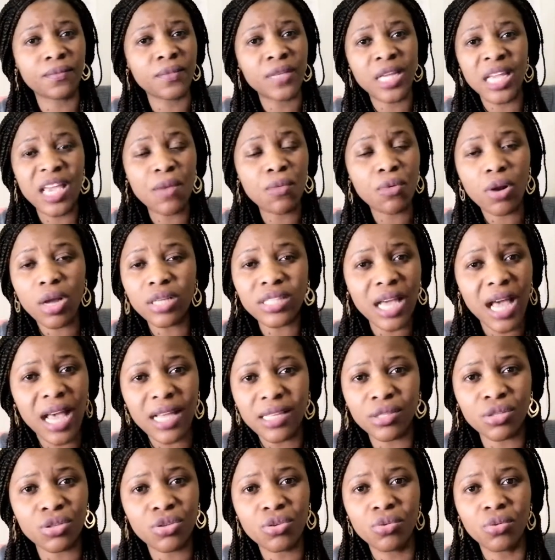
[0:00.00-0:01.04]
He will not
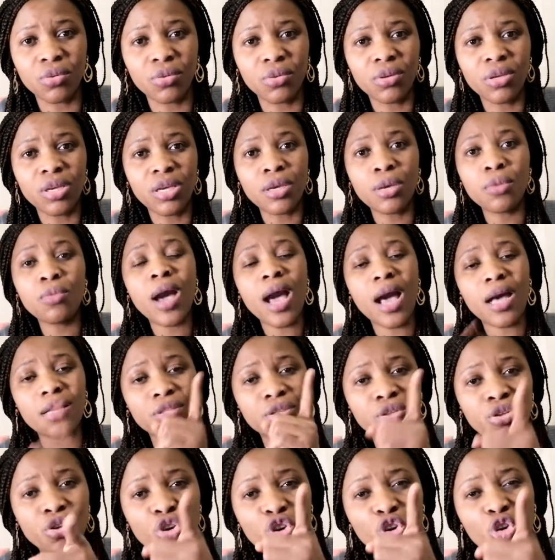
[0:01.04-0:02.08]
ask you. He will
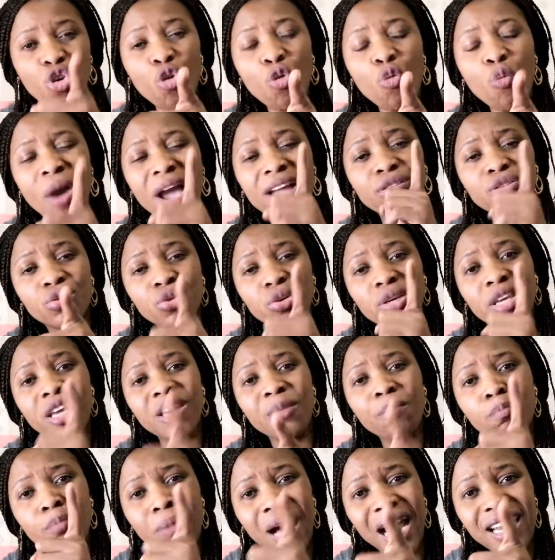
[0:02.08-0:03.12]
ask you, why did you
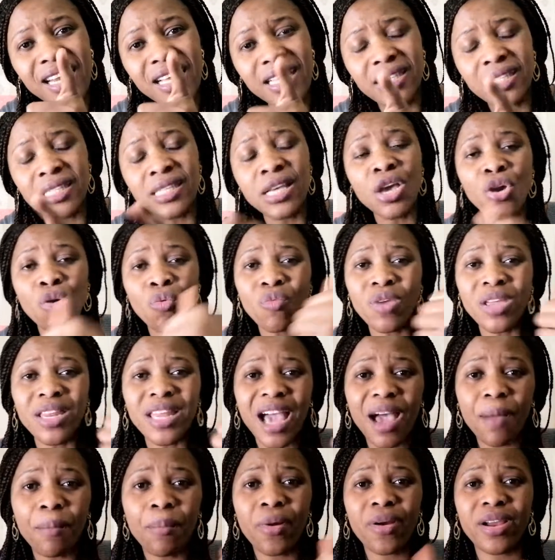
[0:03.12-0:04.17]
keep malice with
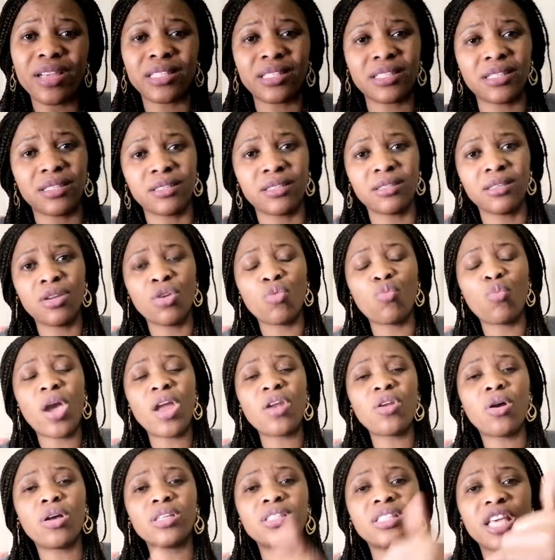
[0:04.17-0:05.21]
that person? Why
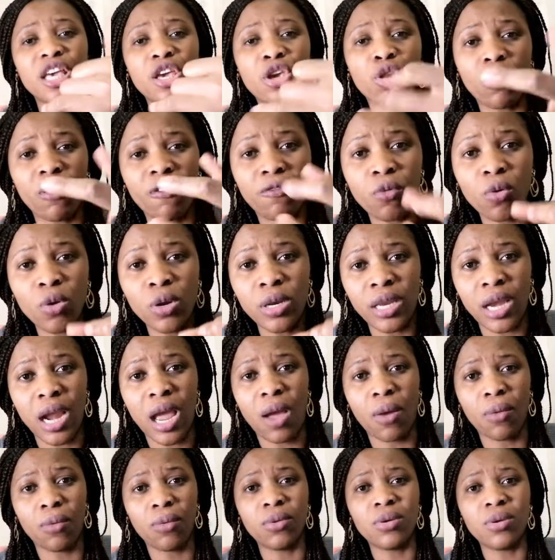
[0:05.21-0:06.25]
not take your phone
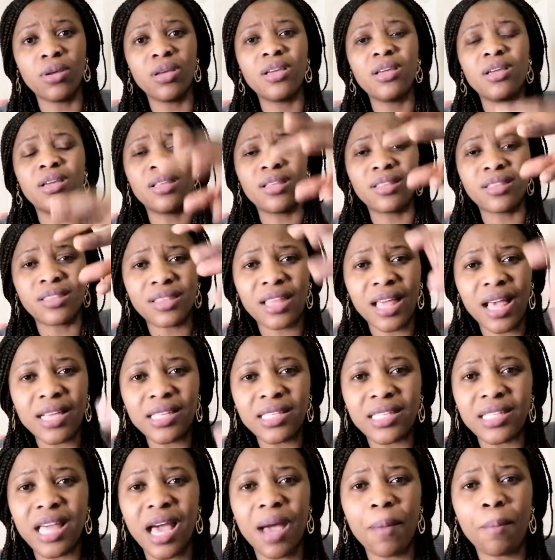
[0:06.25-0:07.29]
now?
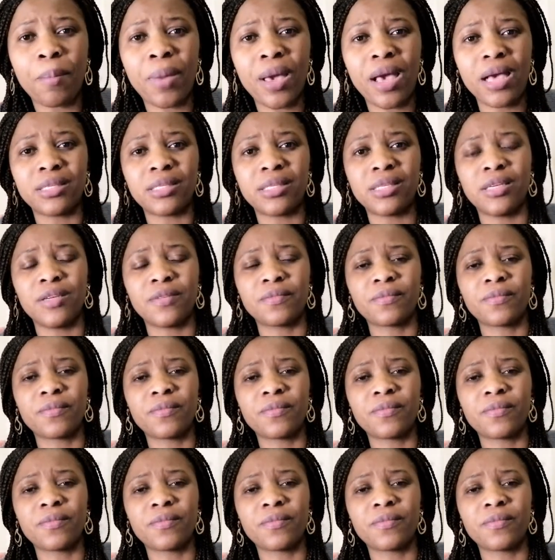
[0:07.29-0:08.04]
Test that person.